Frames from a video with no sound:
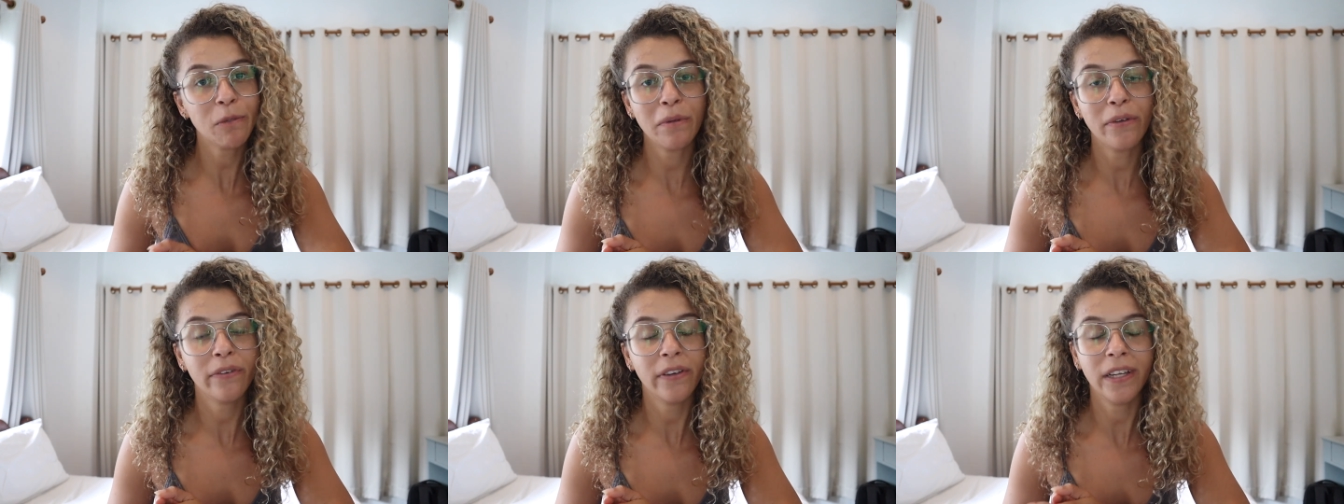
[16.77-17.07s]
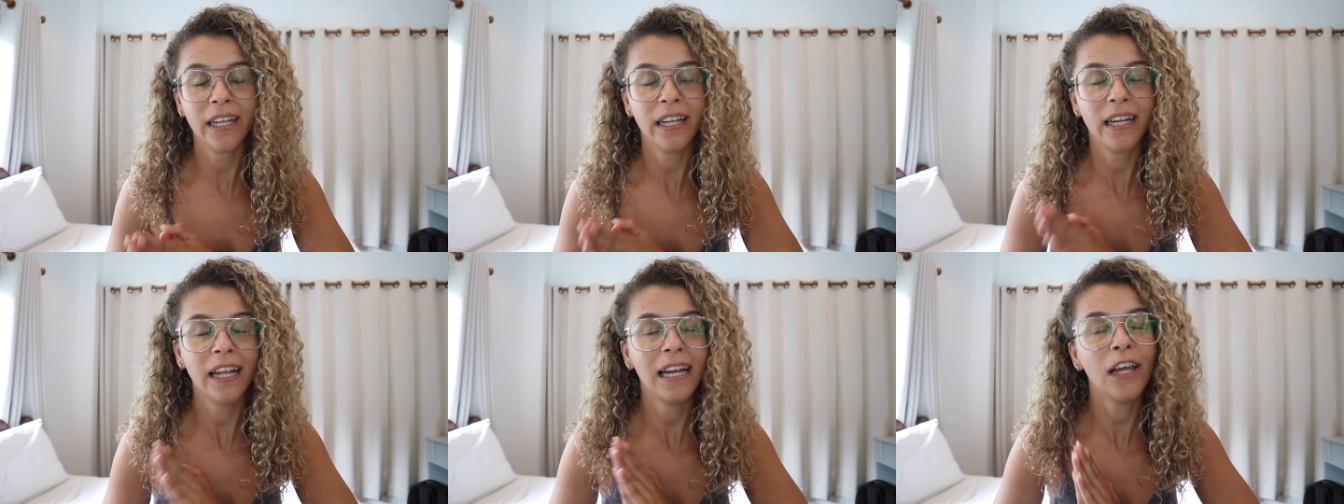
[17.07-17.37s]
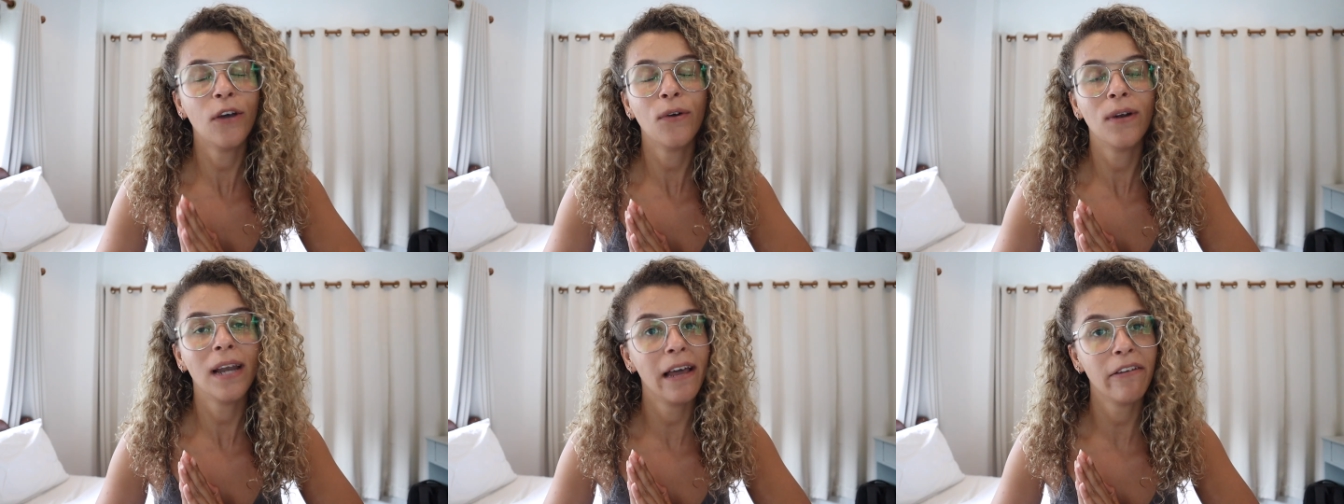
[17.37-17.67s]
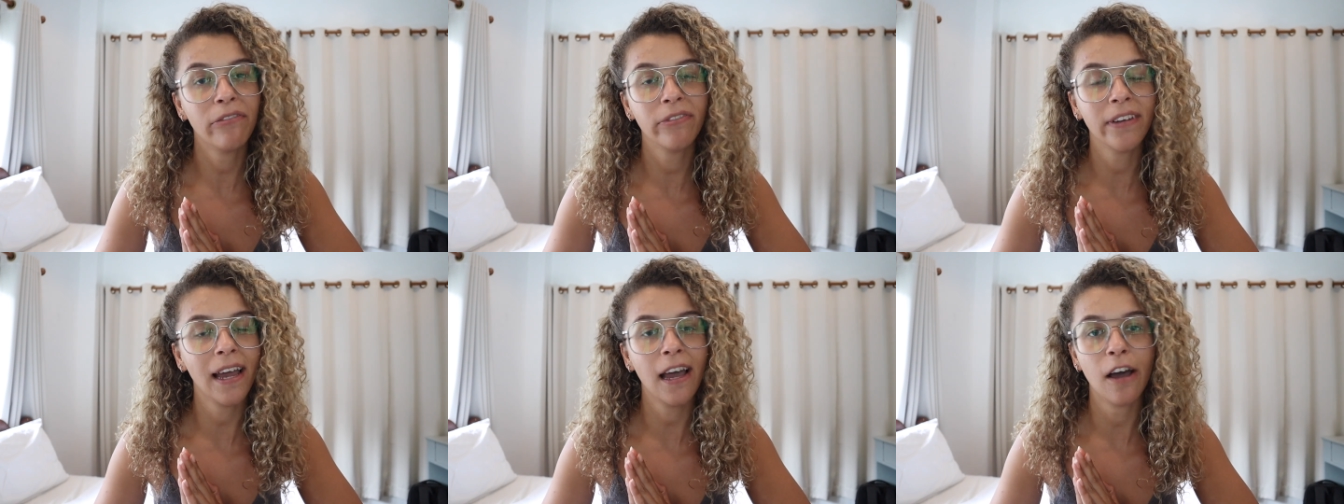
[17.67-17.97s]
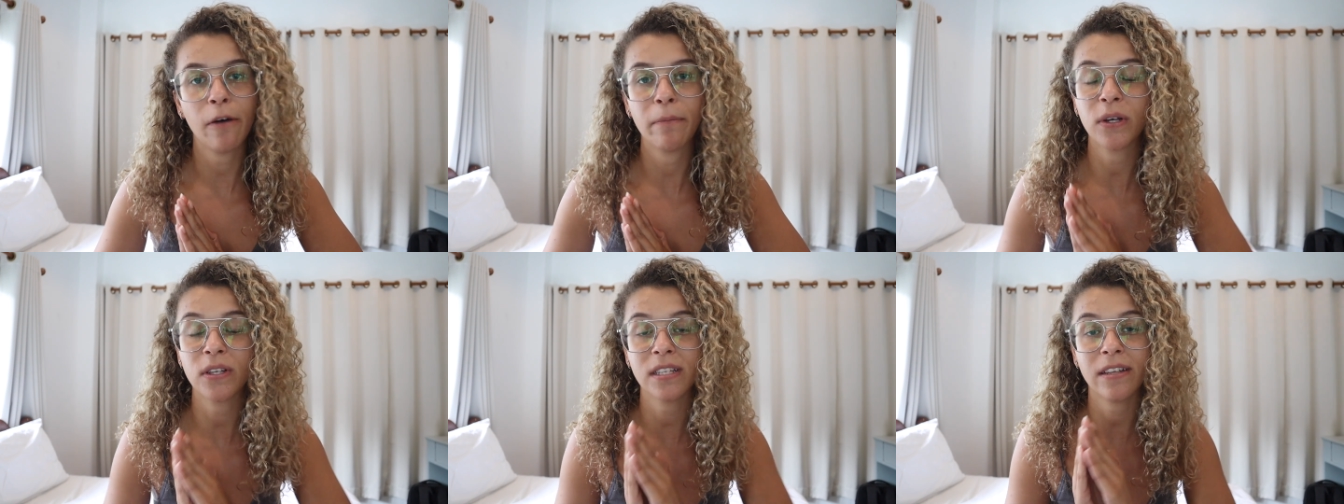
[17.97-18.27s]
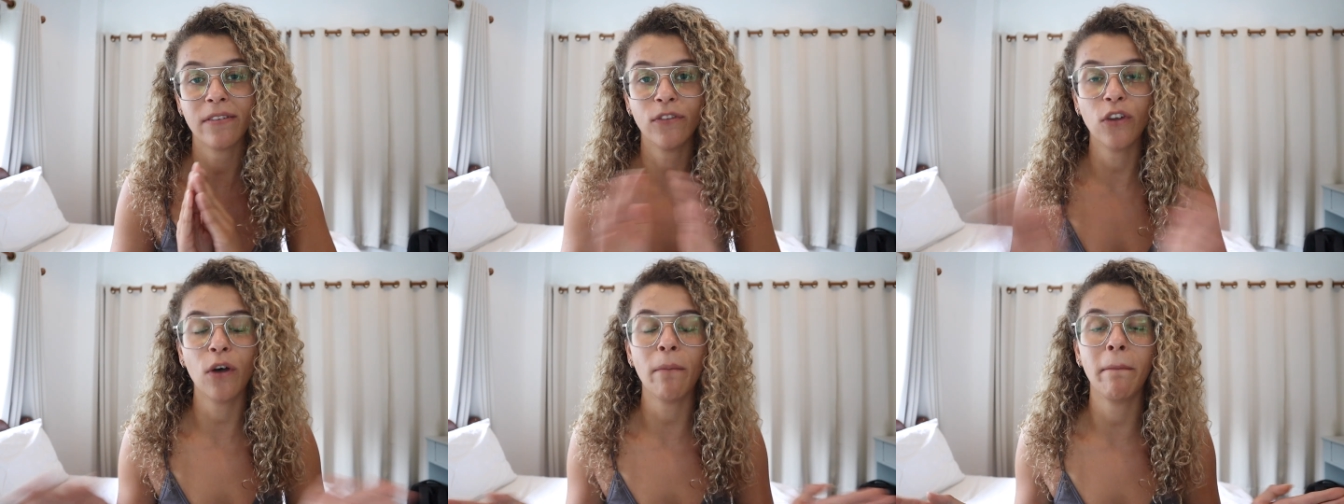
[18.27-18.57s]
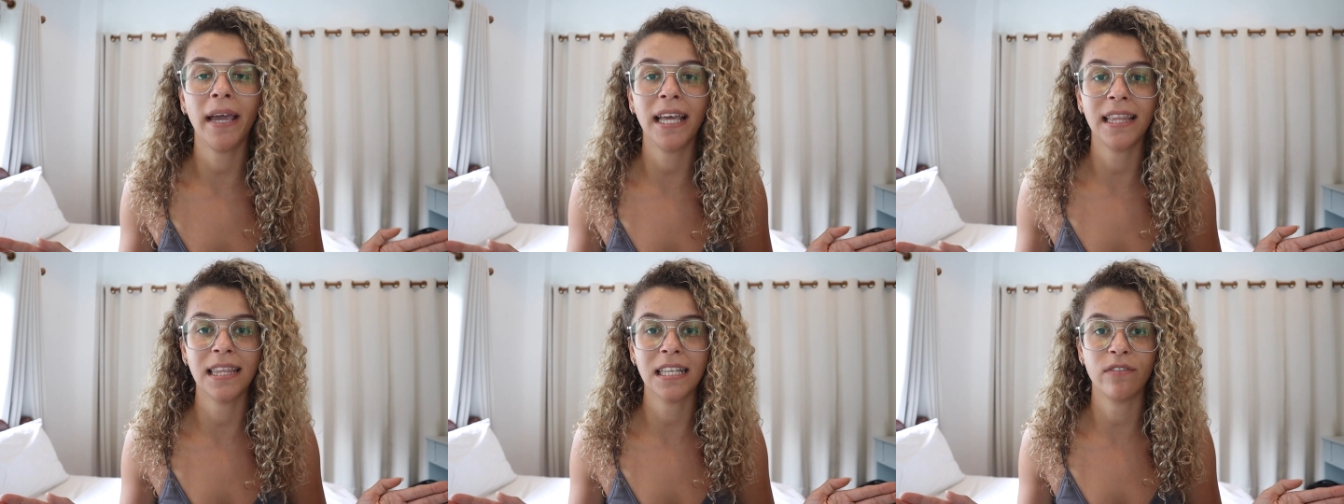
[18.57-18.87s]
be feeling a little left out because I've not
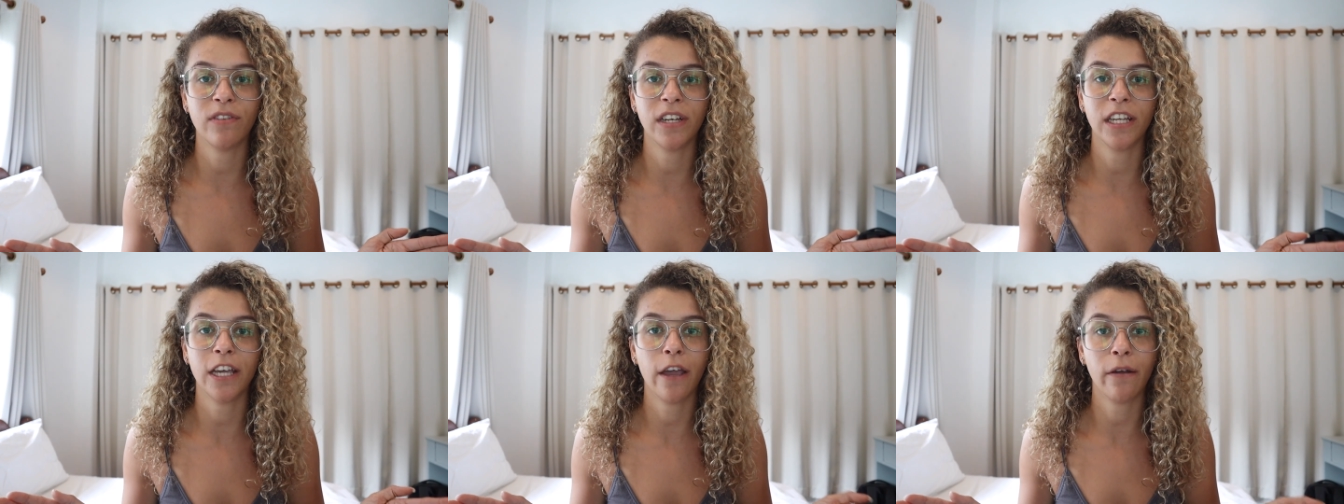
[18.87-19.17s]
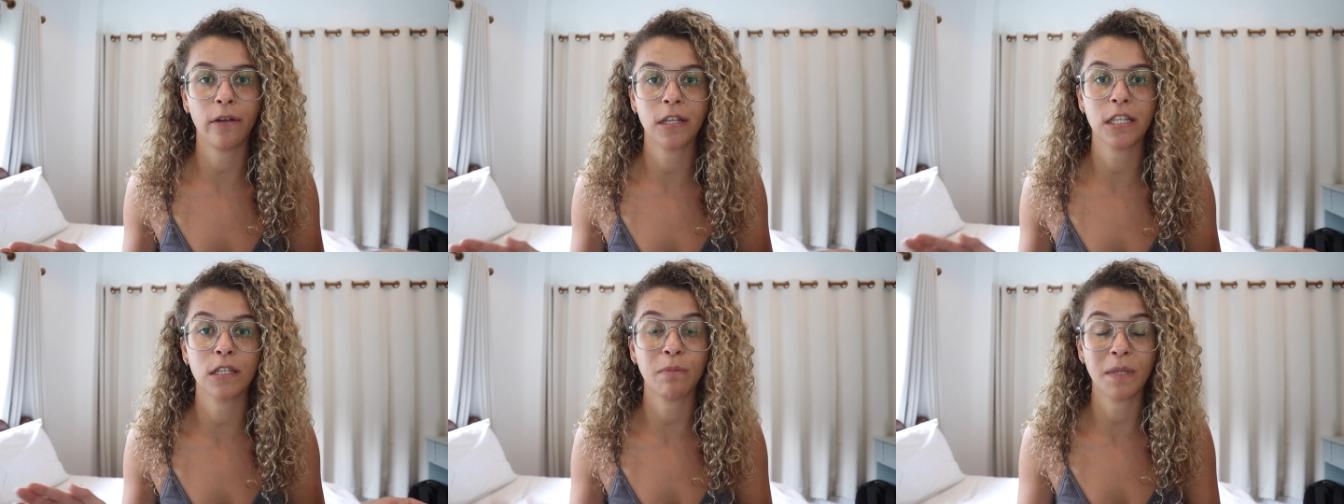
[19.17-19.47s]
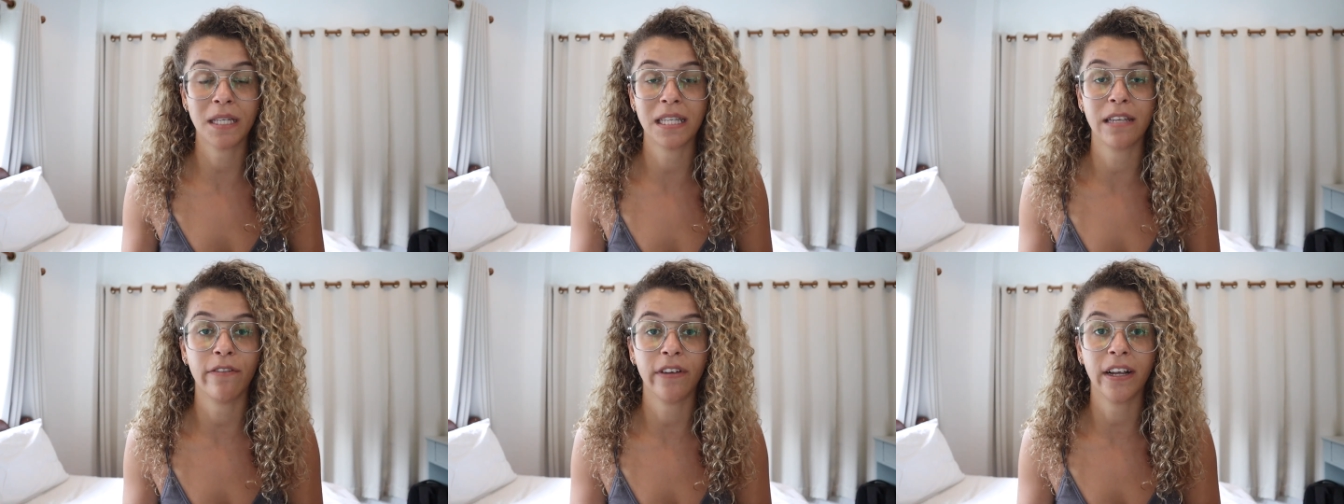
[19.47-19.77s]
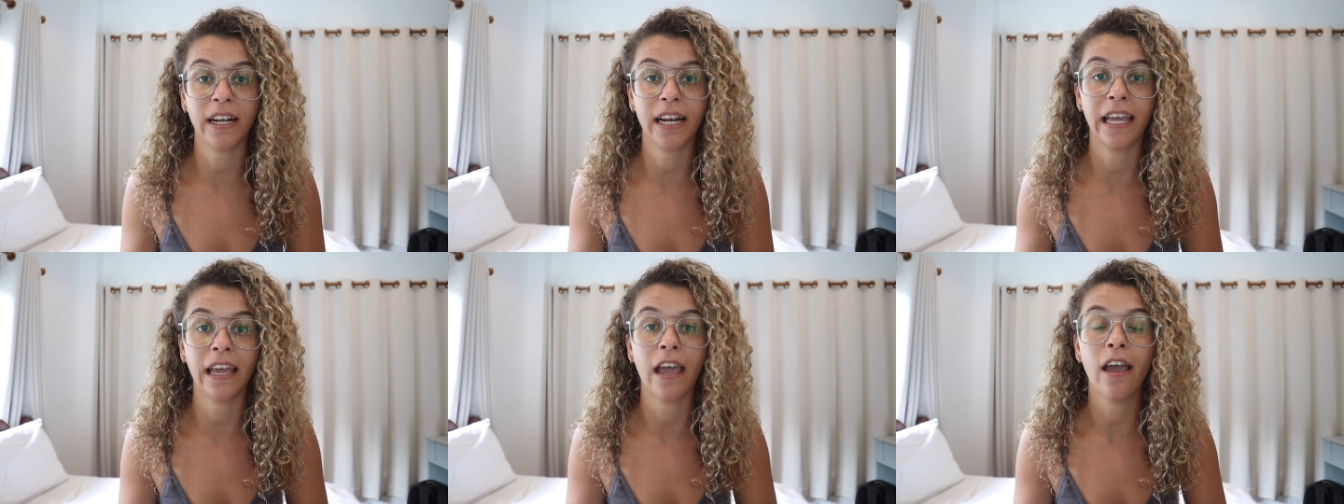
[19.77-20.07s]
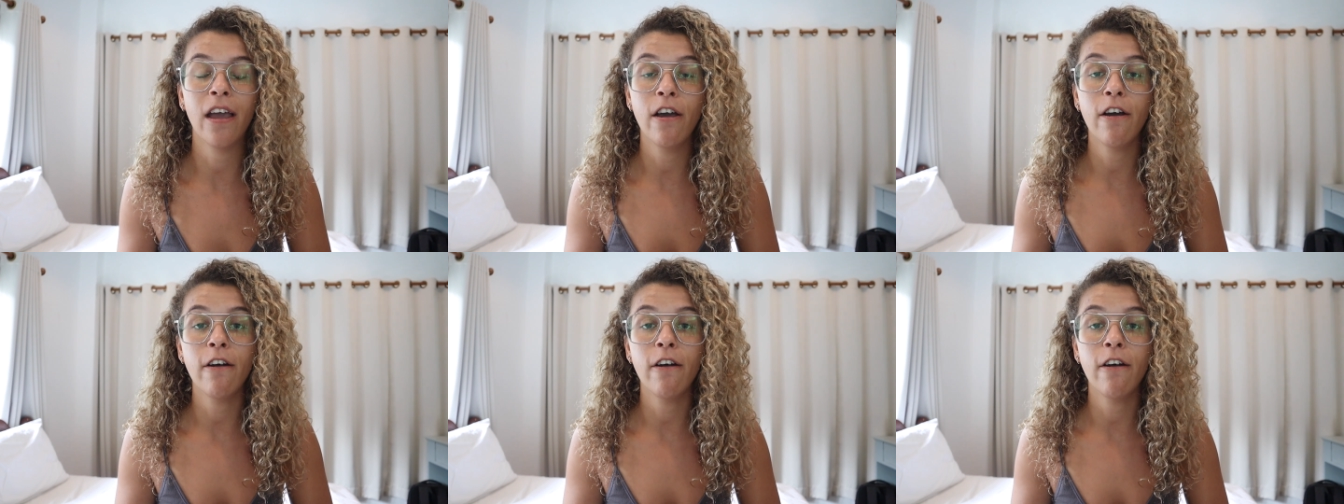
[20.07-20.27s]
made this video specifically